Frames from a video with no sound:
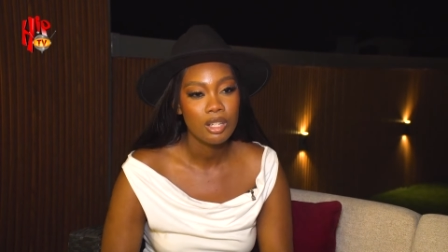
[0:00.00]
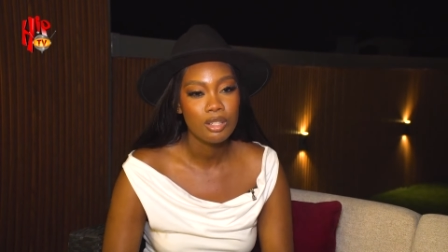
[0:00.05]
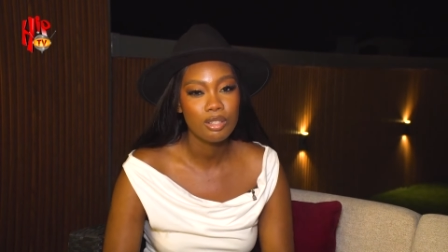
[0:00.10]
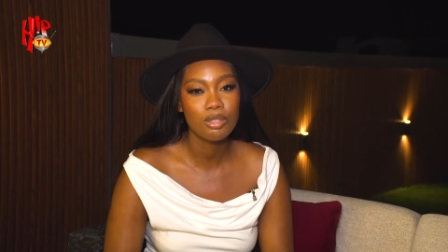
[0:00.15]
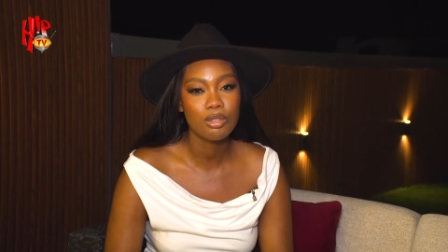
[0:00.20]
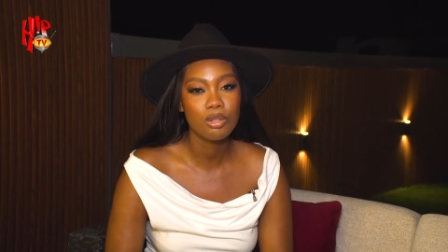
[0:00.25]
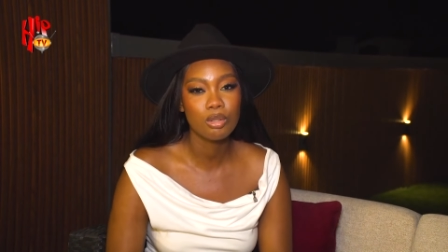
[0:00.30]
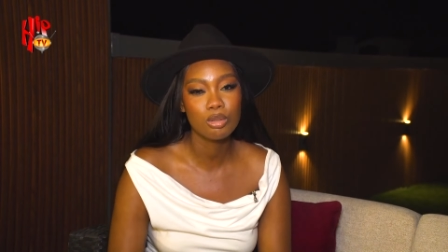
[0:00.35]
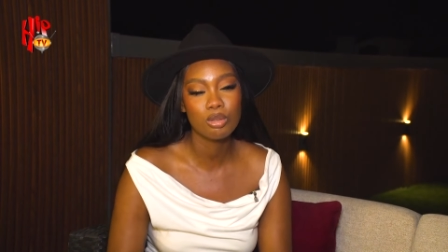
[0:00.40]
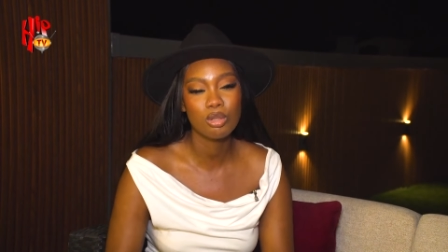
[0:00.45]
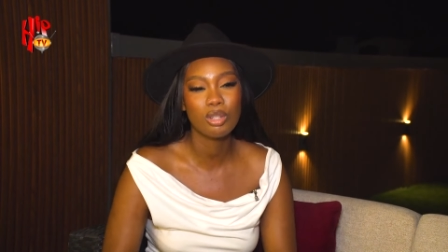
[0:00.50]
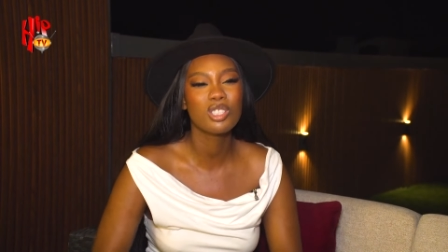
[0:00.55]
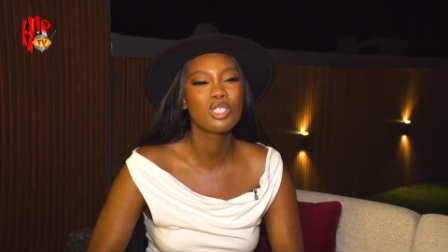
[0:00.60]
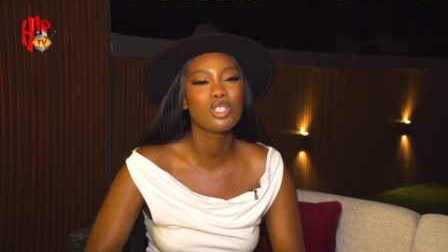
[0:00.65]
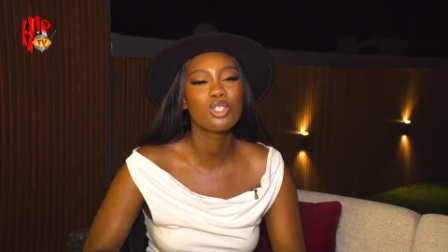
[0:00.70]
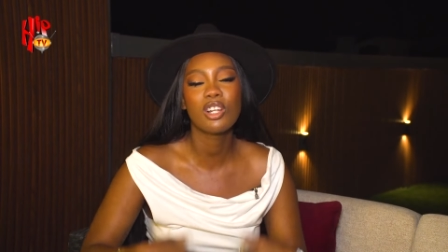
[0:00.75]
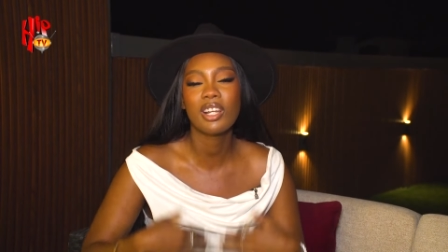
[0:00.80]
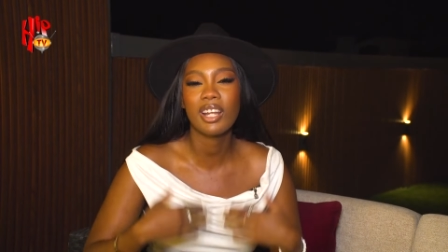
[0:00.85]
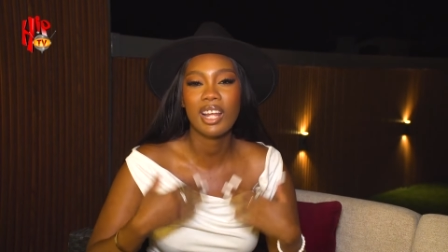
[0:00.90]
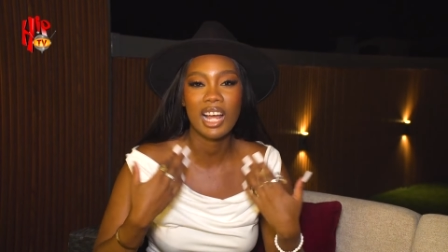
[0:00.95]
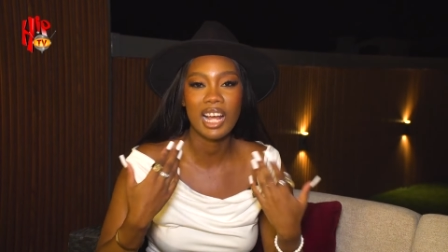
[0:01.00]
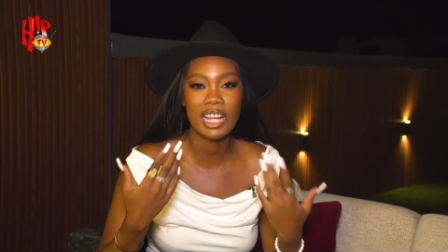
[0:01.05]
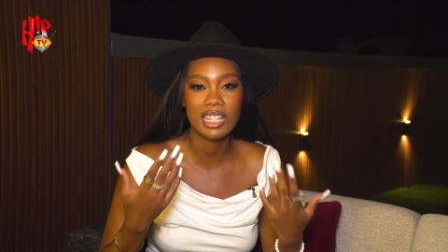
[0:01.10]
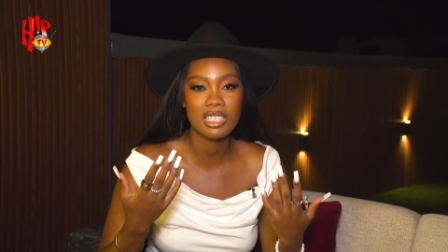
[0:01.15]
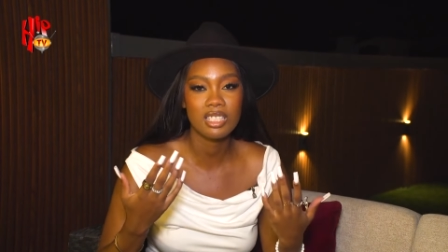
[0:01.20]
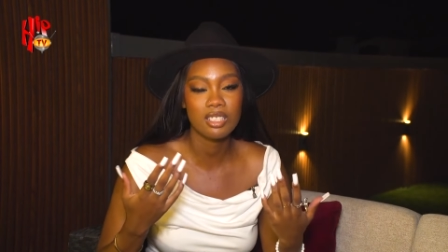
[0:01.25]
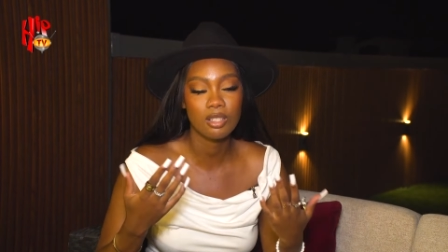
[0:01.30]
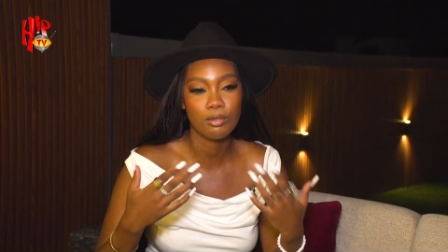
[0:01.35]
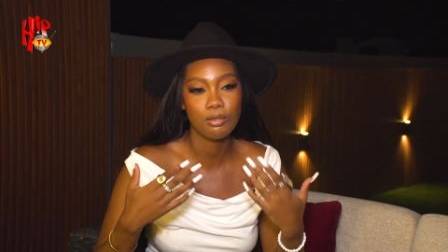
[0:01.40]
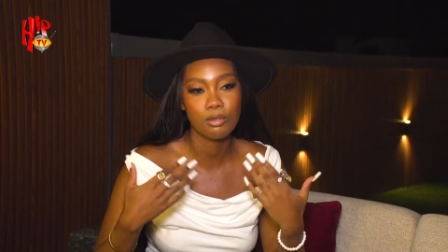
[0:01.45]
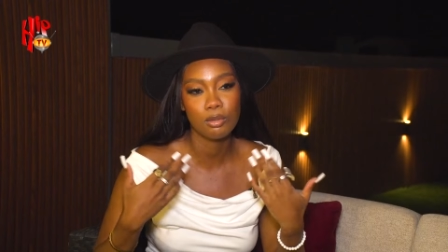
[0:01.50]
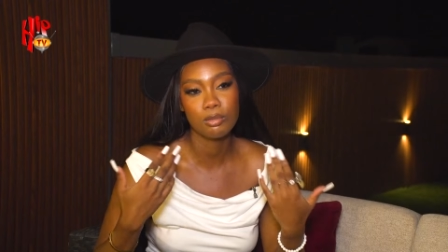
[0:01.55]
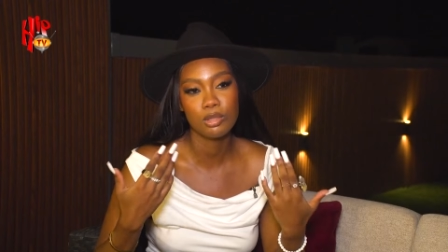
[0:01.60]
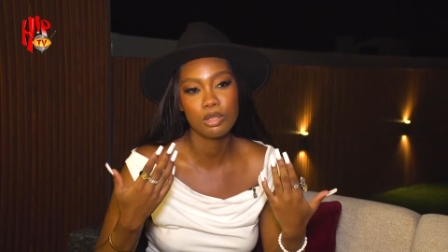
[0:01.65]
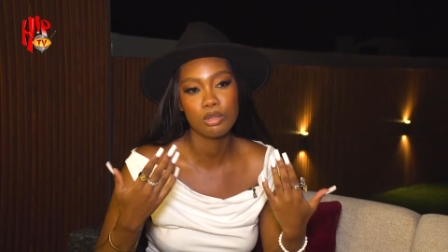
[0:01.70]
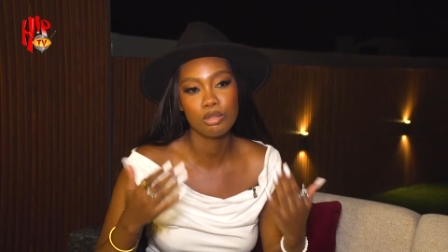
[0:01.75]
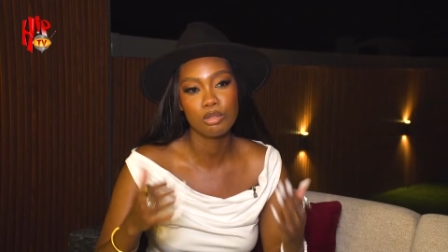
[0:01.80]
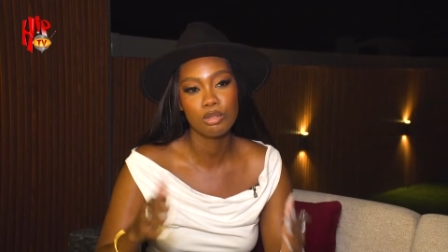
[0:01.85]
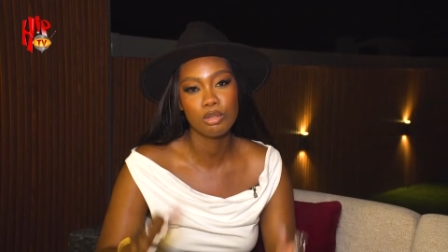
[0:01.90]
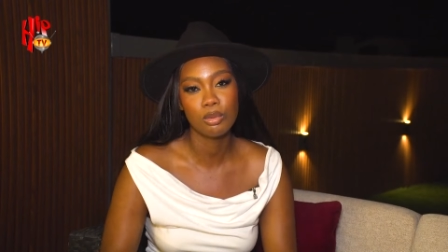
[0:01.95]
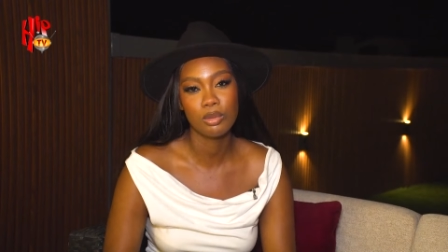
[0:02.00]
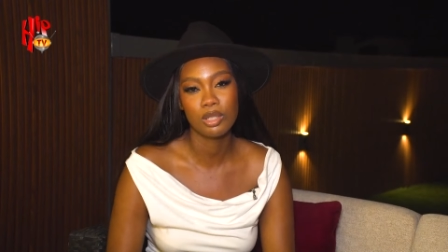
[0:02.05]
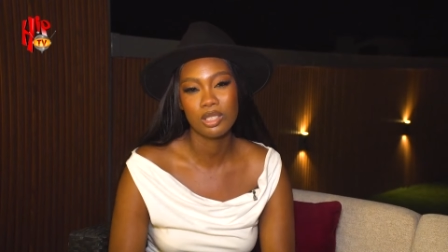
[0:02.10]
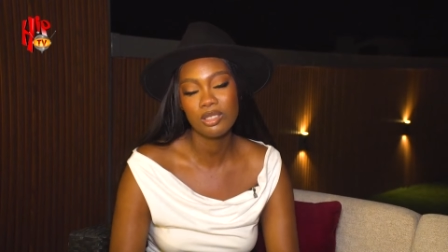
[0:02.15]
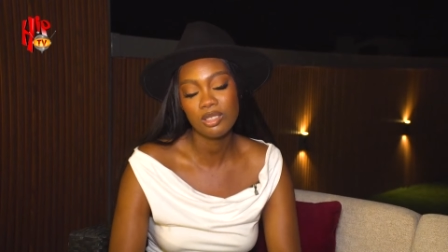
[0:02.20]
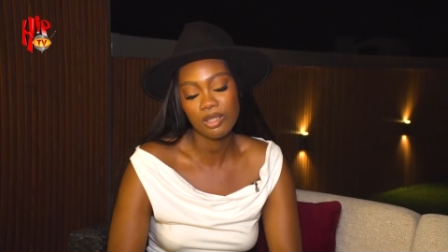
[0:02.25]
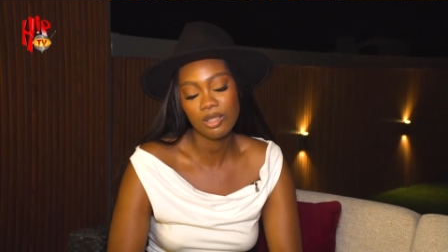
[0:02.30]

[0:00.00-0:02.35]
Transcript: You know, so it's not a hassle for me to do it.